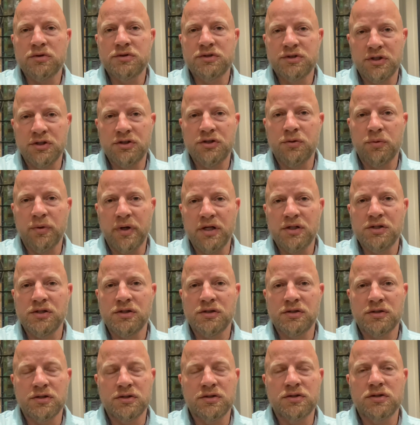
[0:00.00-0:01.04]

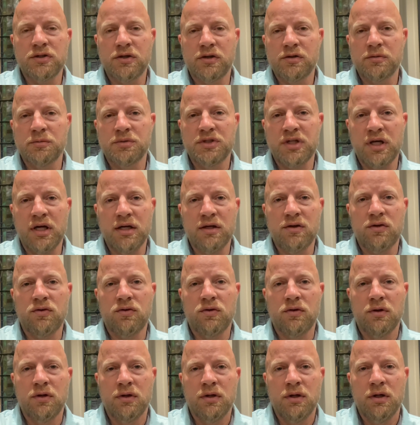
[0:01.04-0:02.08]
situations and
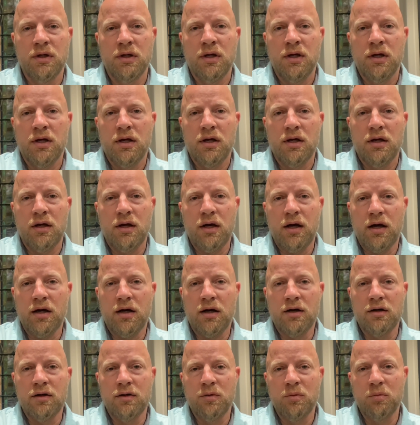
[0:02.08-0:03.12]
circumstance?
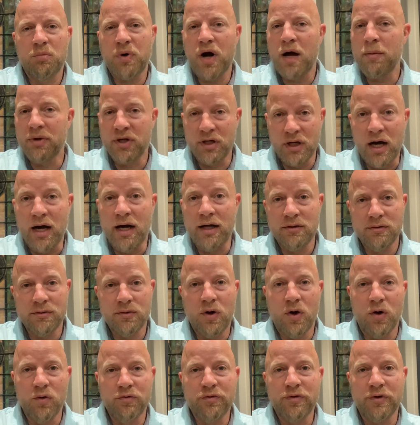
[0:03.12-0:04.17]
Probably not.
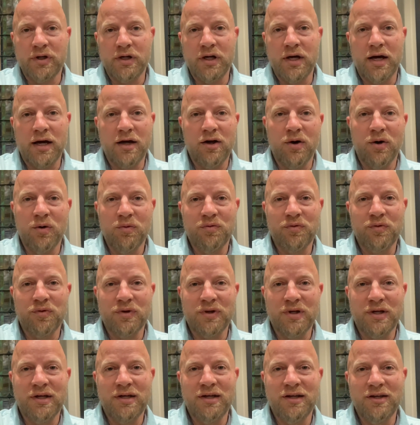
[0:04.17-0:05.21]
Hopefully not.
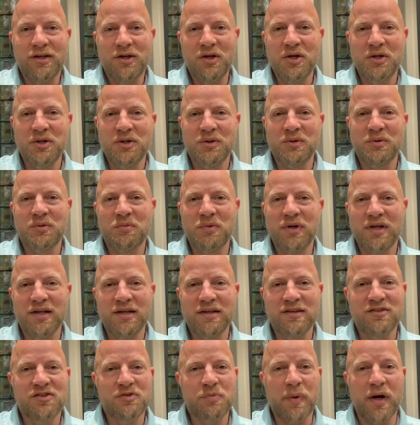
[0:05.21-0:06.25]
Hopefully you'd
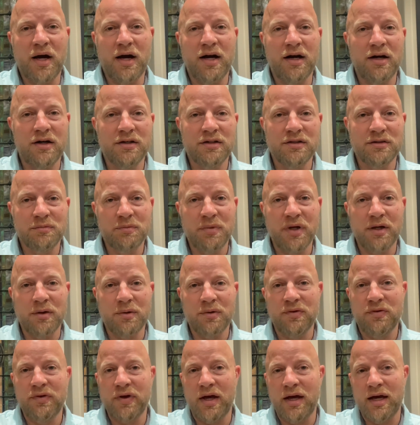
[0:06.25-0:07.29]
be inspired and be
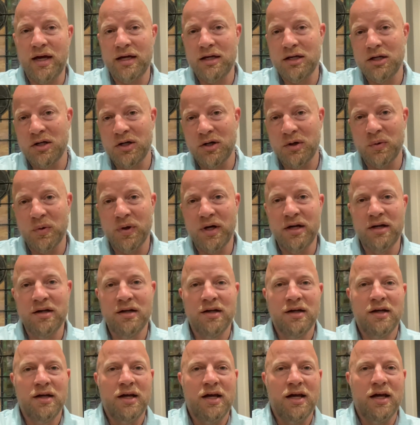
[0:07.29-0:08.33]
able to say, hey, you know what?
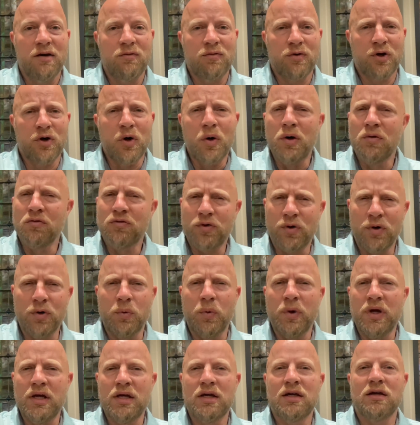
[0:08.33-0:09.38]
If we're going for a
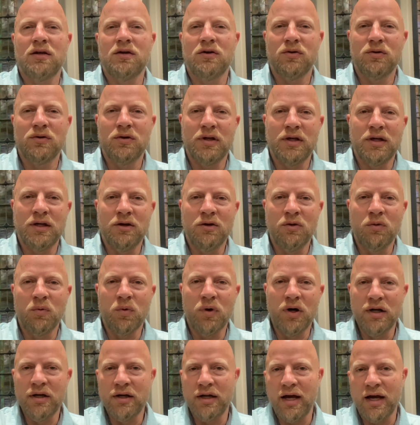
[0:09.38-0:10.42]
week and only
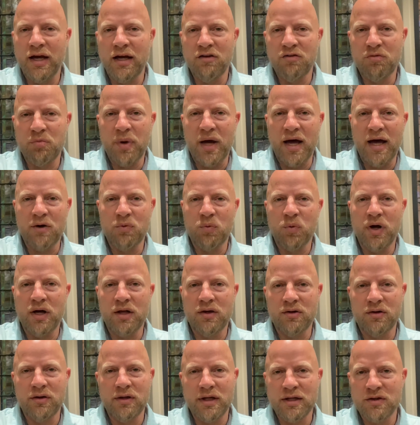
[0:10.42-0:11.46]
one day of bad
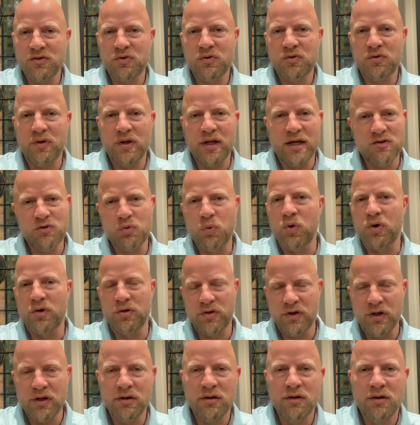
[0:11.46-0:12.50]
weather, that's
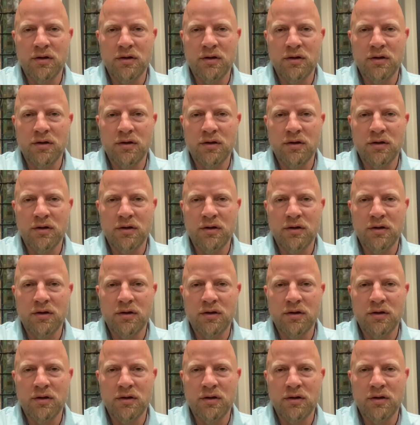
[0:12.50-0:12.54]
worth it.